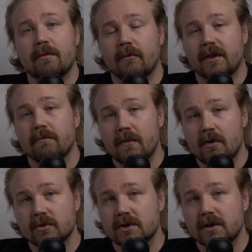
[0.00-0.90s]
with
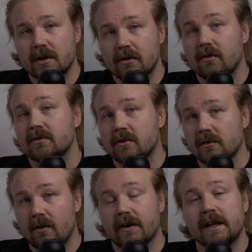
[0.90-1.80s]
most
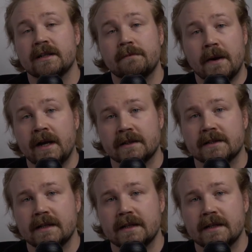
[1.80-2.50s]
control-oriented pads.